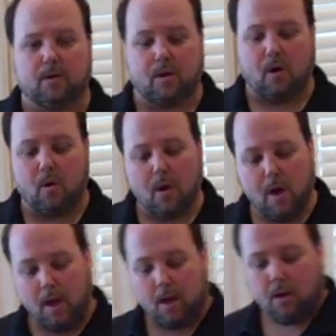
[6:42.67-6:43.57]
So,
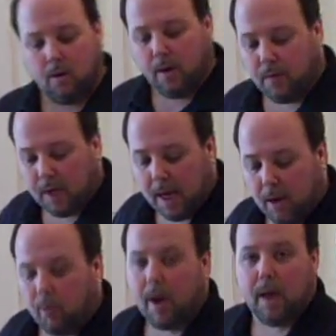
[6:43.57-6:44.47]
you know, if you
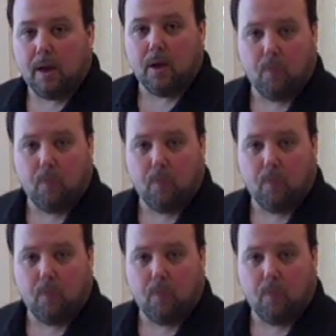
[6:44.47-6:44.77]
can't wait,